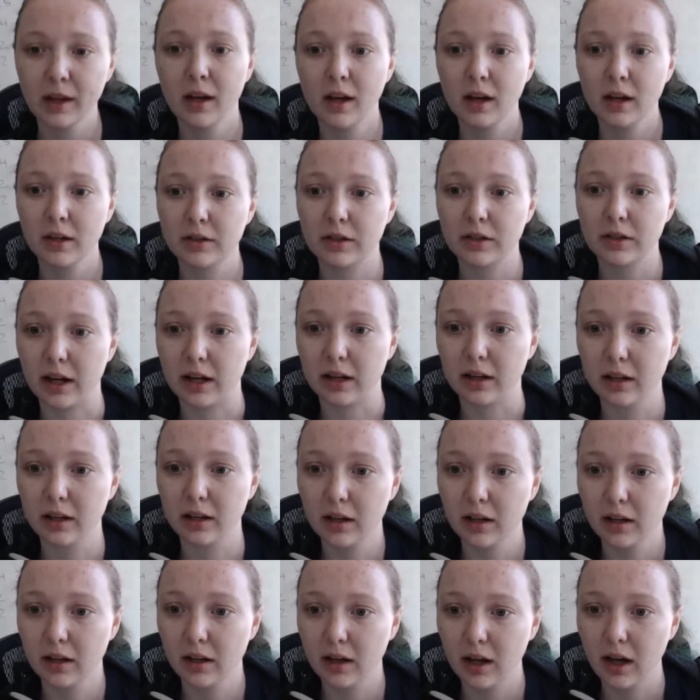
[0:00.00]
So yeah.
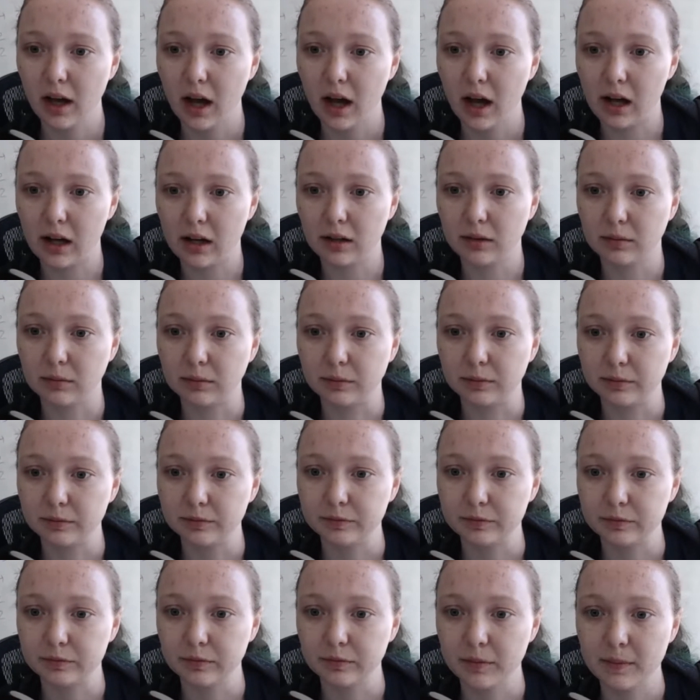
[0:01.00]

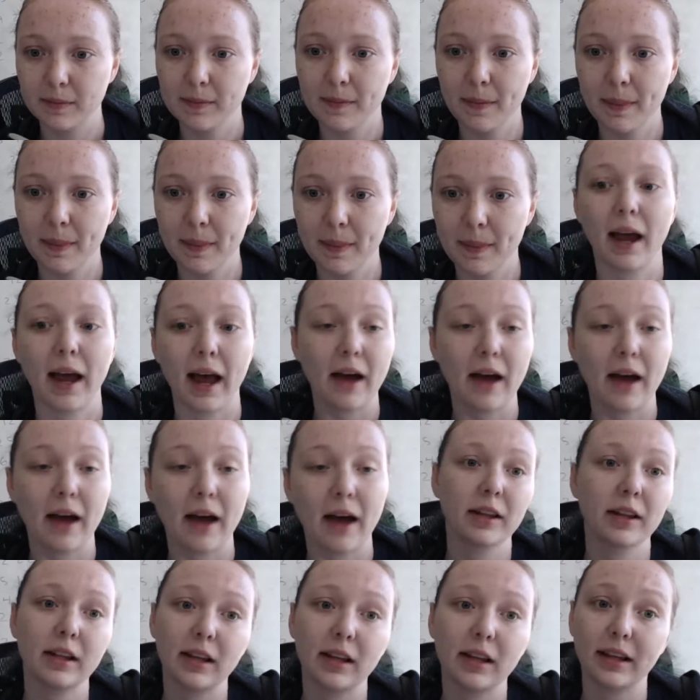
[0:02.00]
I have
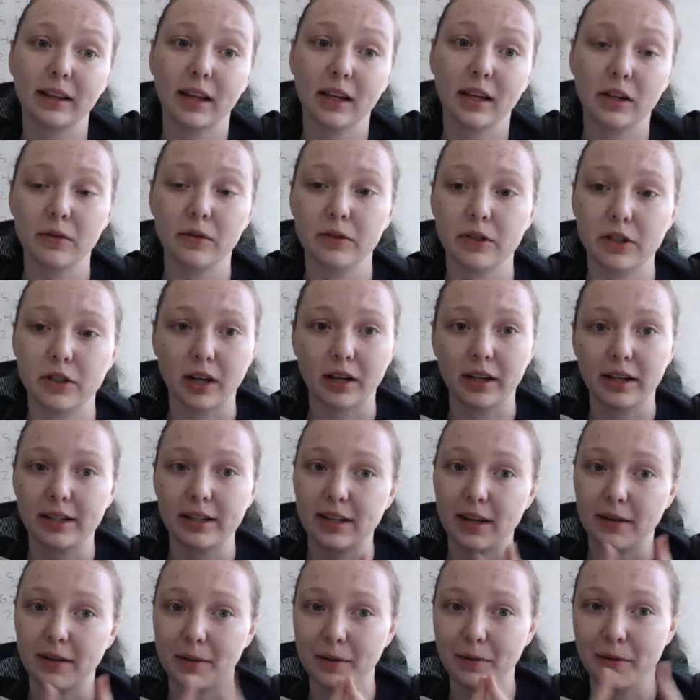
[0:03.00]
really liked that you and Shawnee's
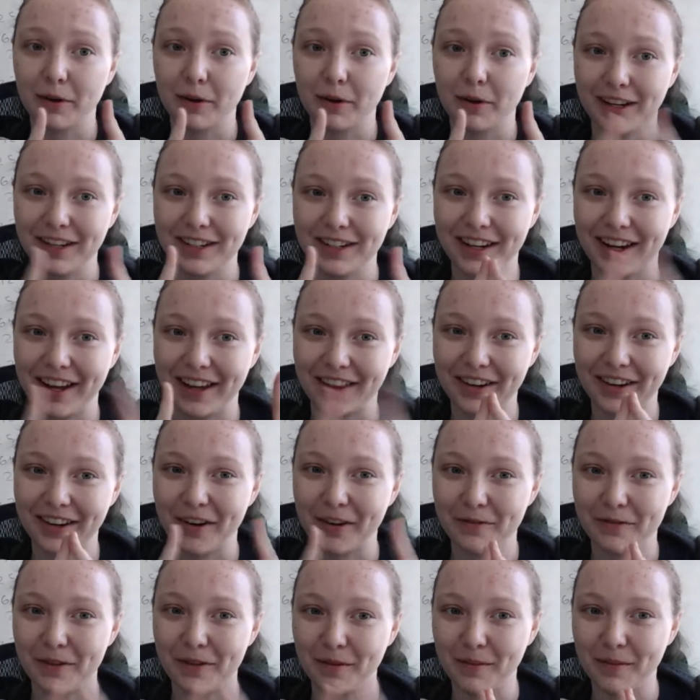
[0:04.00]
have been working together
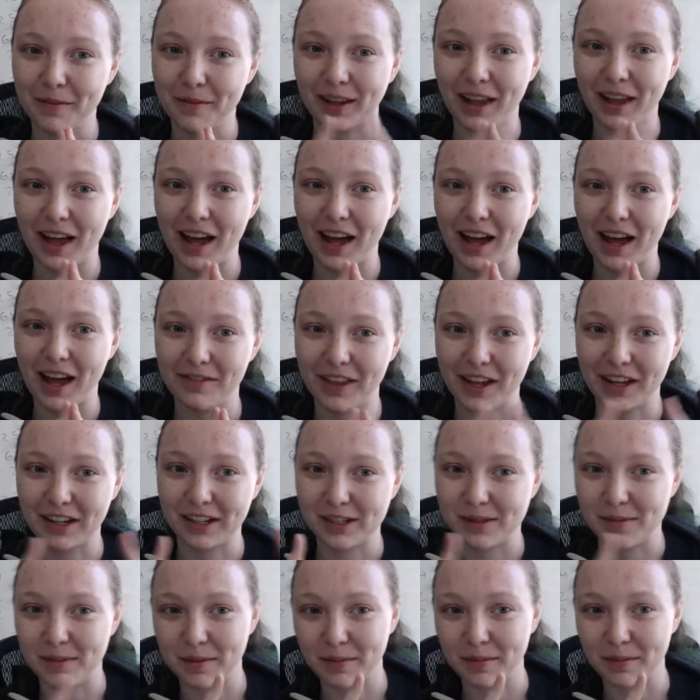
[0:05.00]
on Figma Live. That
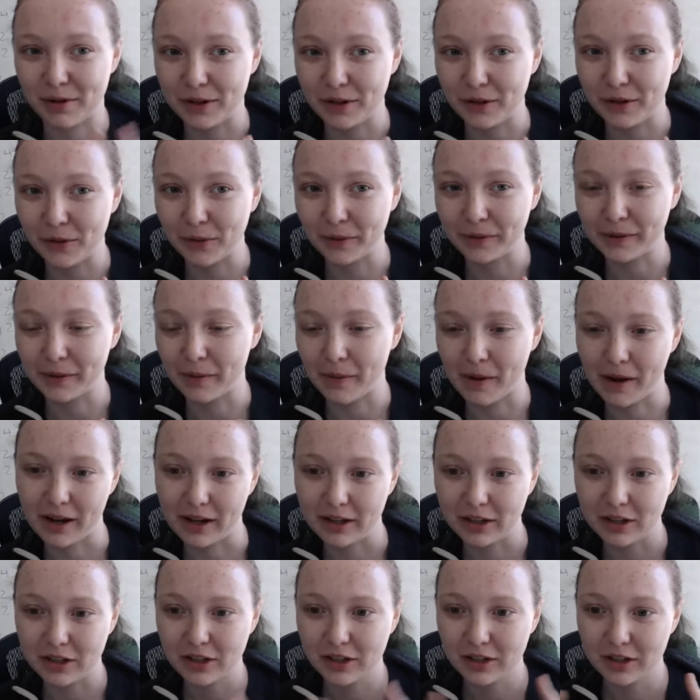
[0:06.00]
has been pretty cool to
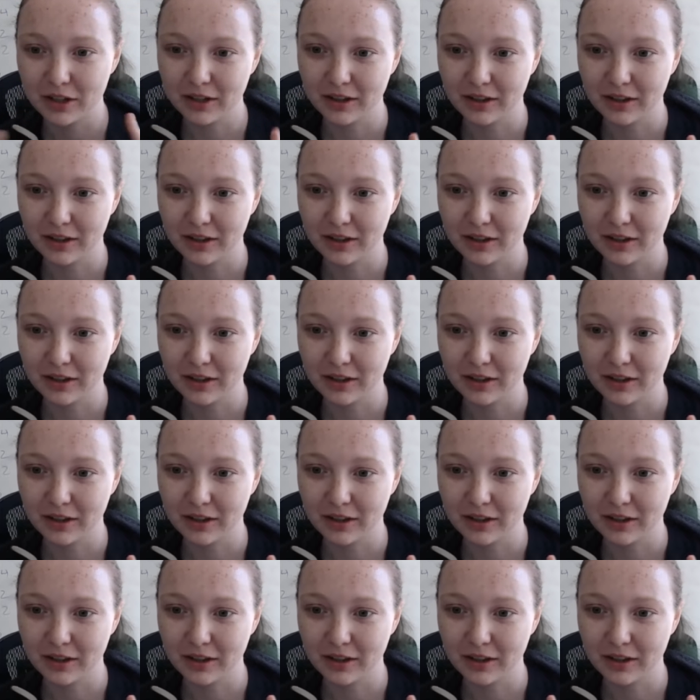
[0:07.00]
watch.